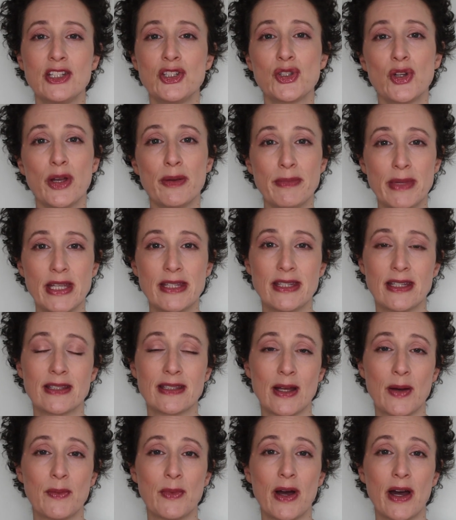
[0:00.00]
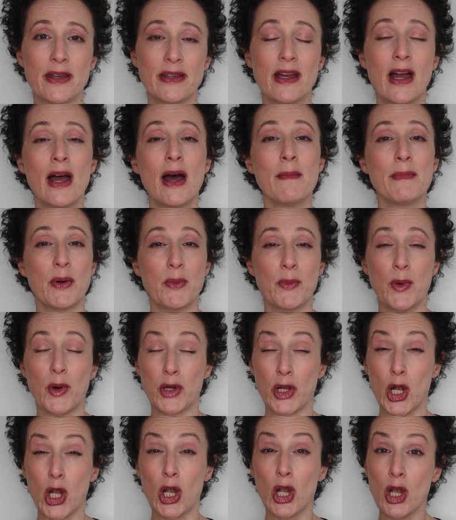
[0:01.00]
enjoy meeting someone. But
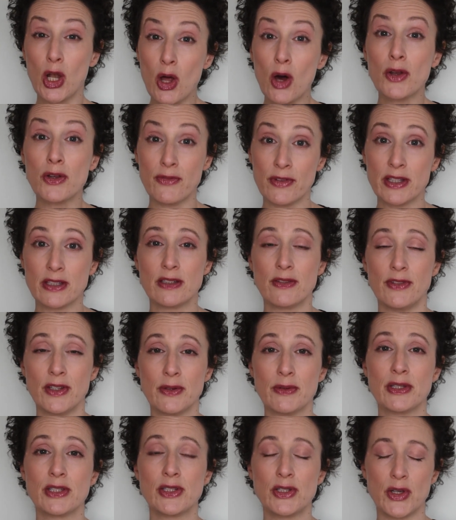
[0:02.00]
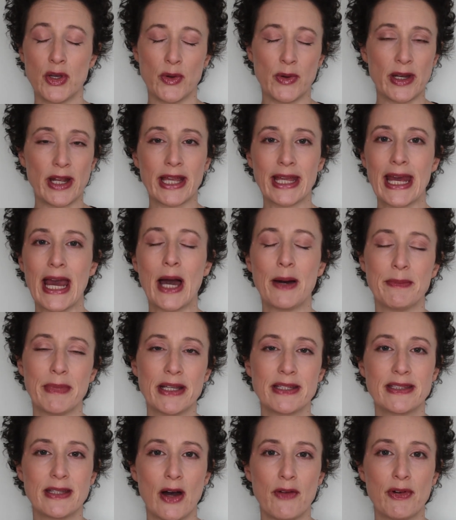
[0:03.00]
what a lot of interviewers do, and I count
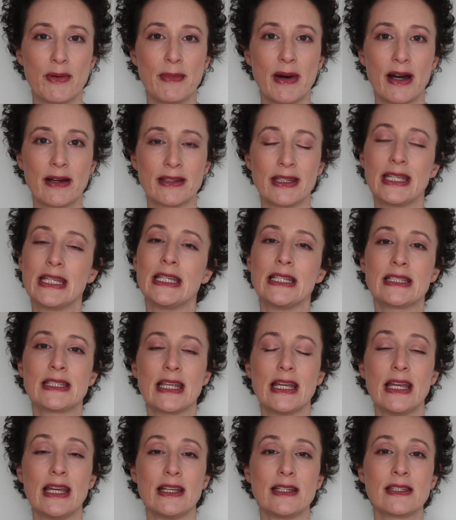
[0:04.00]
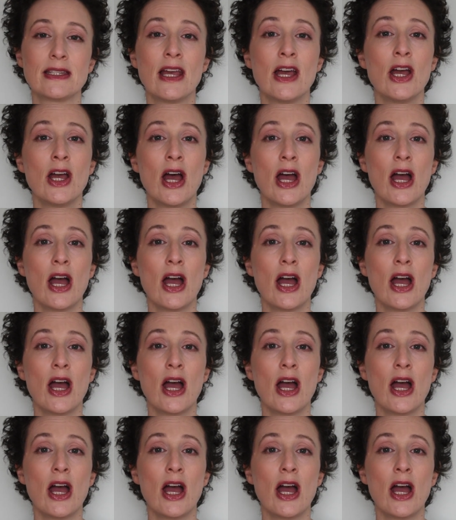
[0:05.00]
myself among these, is